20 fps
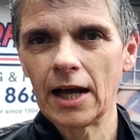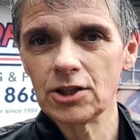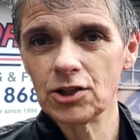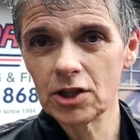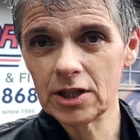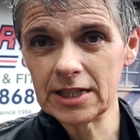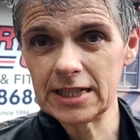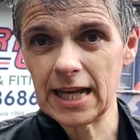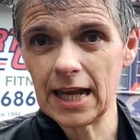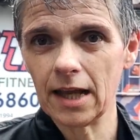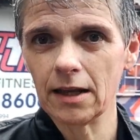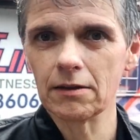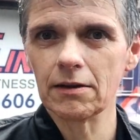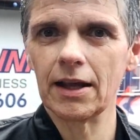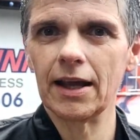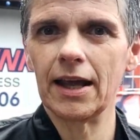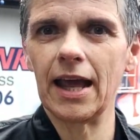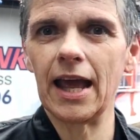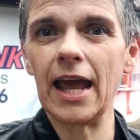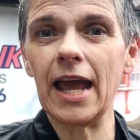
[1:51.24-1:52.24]
As you can
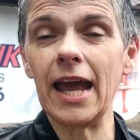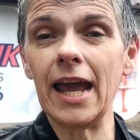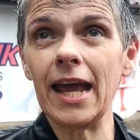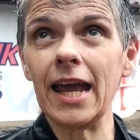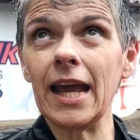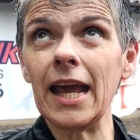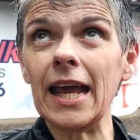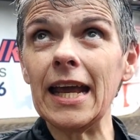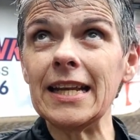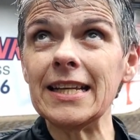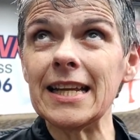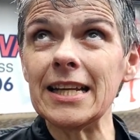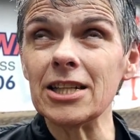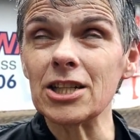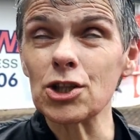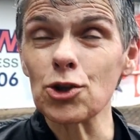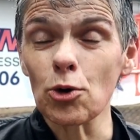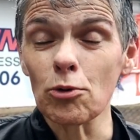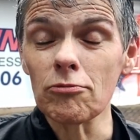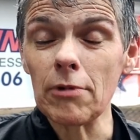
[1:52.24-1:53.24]
tell, it
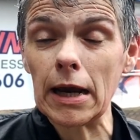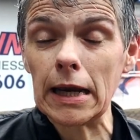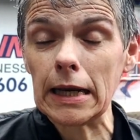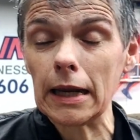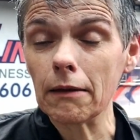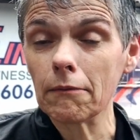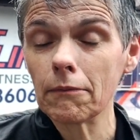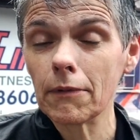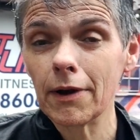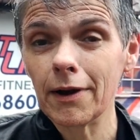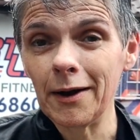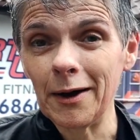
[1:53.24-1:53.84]
didn't stop raining.